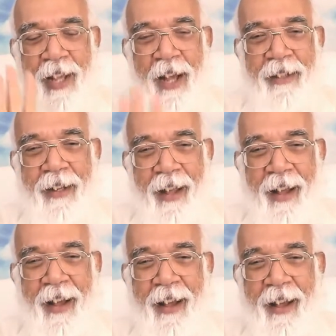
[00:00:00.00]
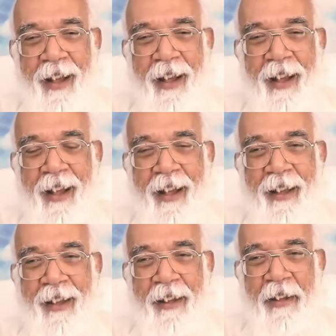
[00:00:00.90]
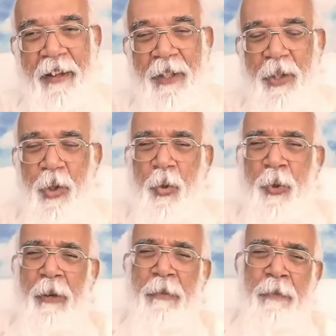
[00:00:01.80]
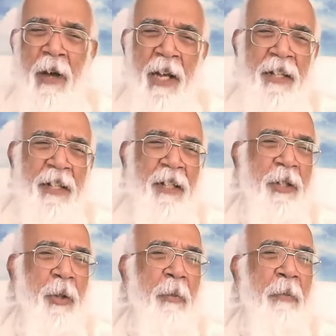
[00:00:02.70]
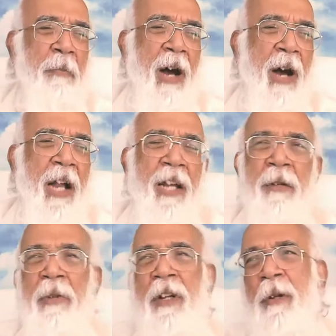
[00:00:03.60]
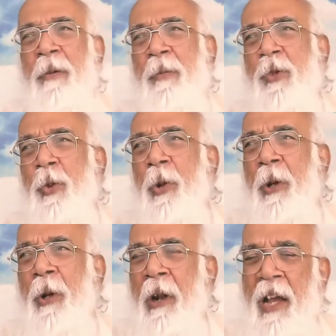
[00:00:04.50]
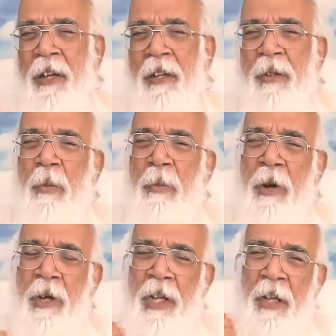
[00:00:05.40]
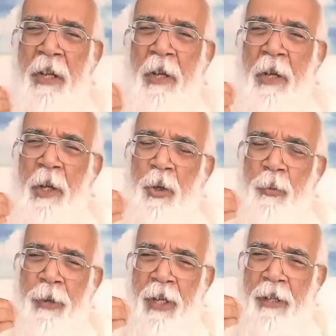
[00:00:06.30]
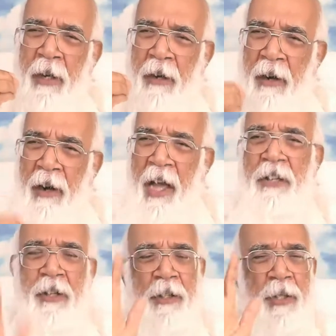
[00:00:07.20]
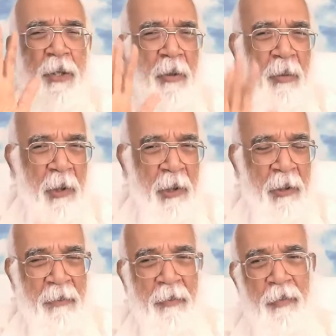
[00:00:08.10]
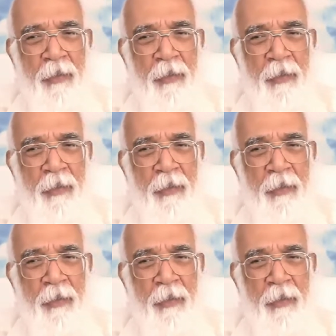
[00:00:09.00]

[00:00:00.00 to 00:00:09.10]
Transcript: Sadhana. You will find that your mind becomes so light. The body, you feel the lightness in the body